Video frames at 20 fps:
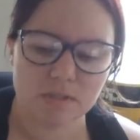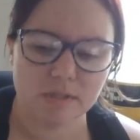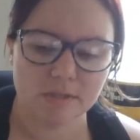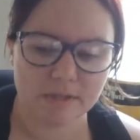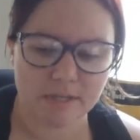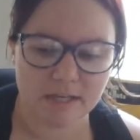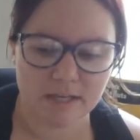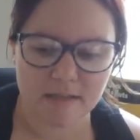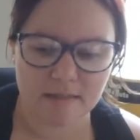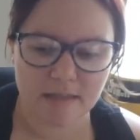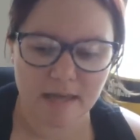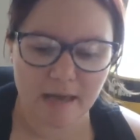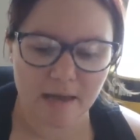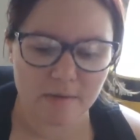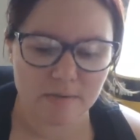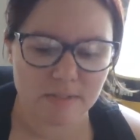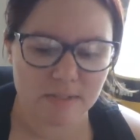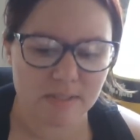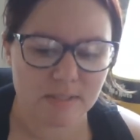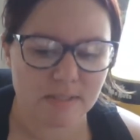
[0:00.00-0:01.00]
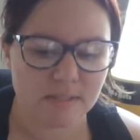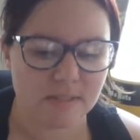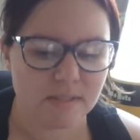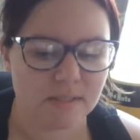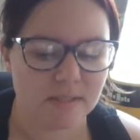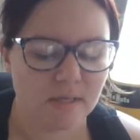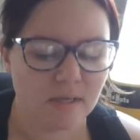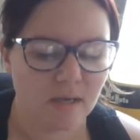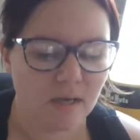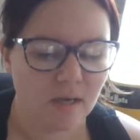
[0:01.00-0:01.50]
looking at the
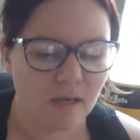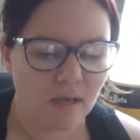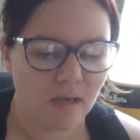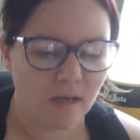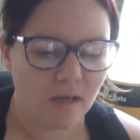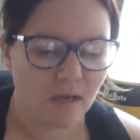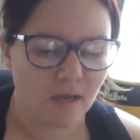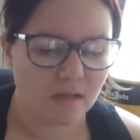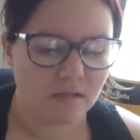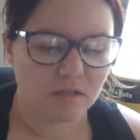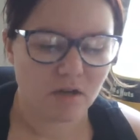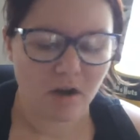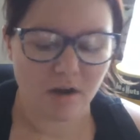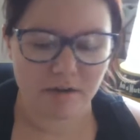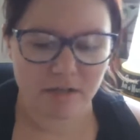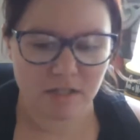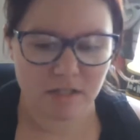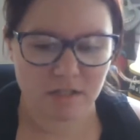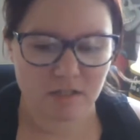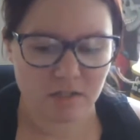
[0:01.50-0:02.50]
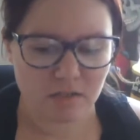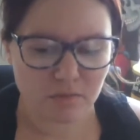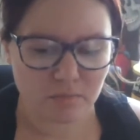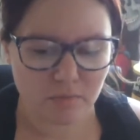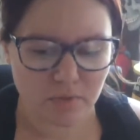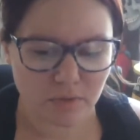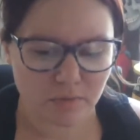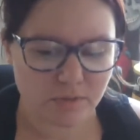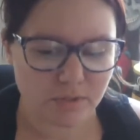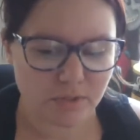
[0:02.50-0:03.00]
houses and talking to the
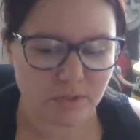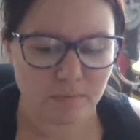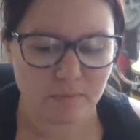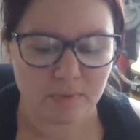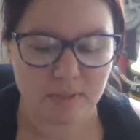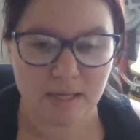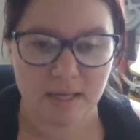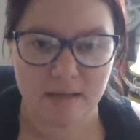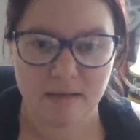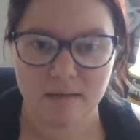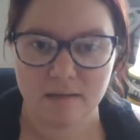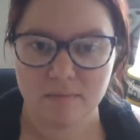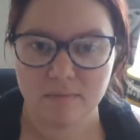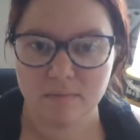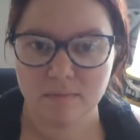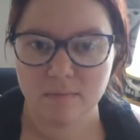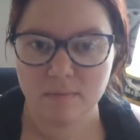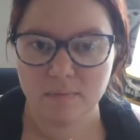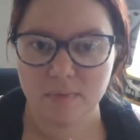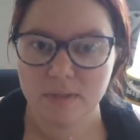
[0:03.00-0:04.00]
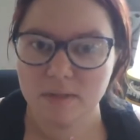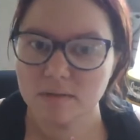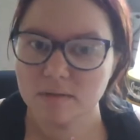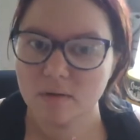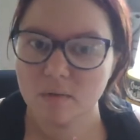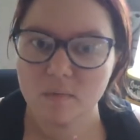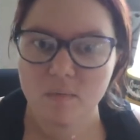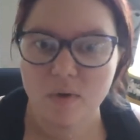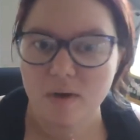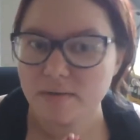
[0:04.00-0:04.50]
realtor, we're like, we
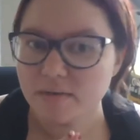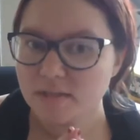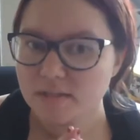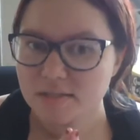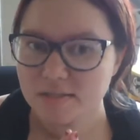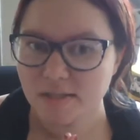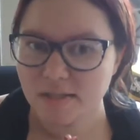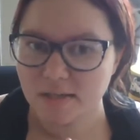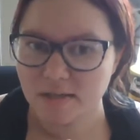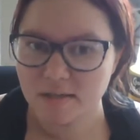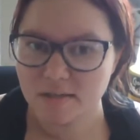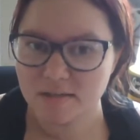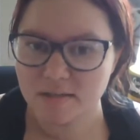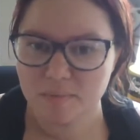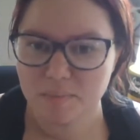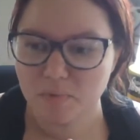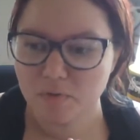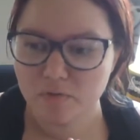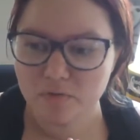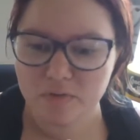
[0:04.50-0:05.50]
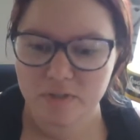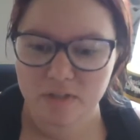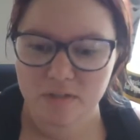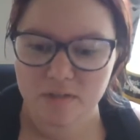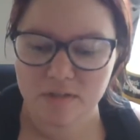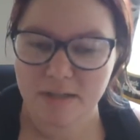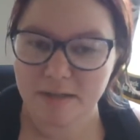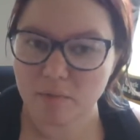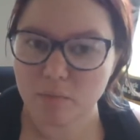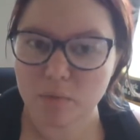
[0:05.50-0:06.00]
don't want this lady to move in.
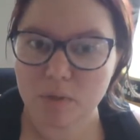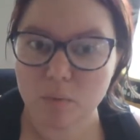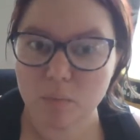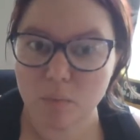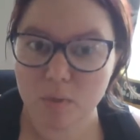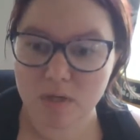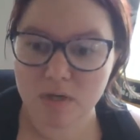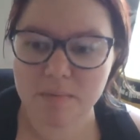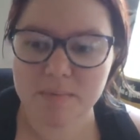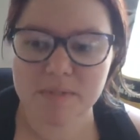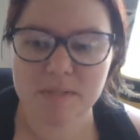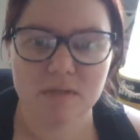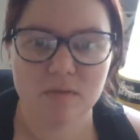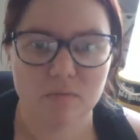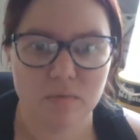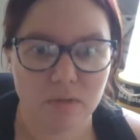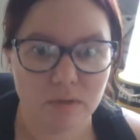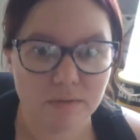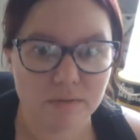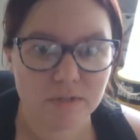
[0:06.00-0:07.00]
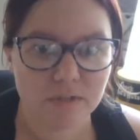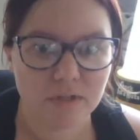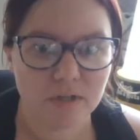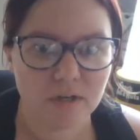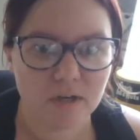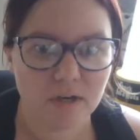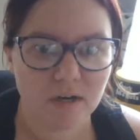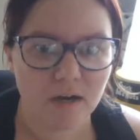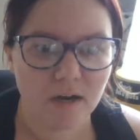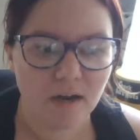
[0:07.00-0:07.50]
Like we went up to the
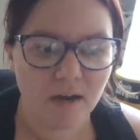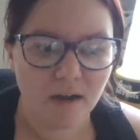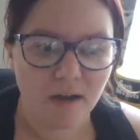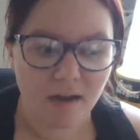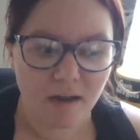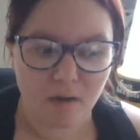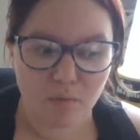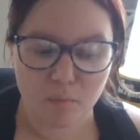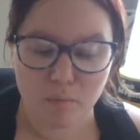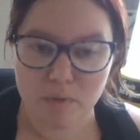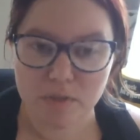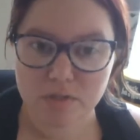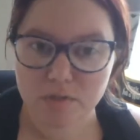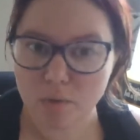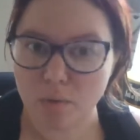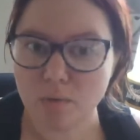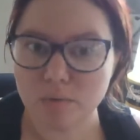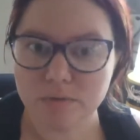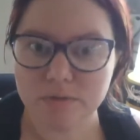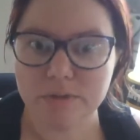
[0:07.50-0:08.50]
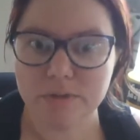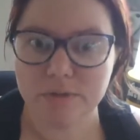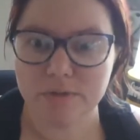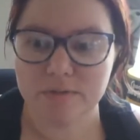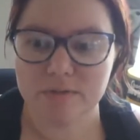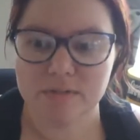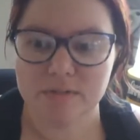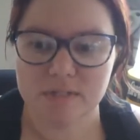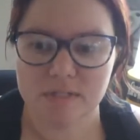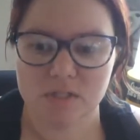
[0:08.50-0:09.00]
realtor and we told her
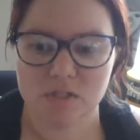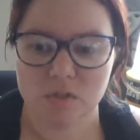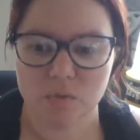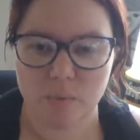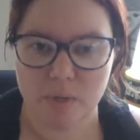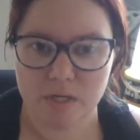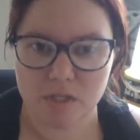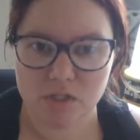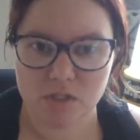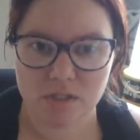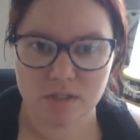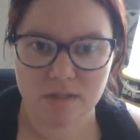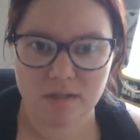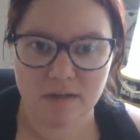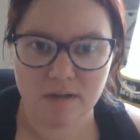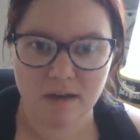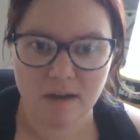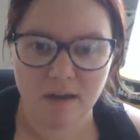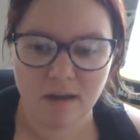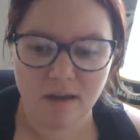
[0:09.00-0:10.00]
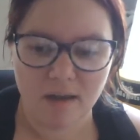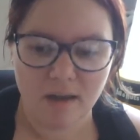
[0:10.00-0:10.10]
the situation.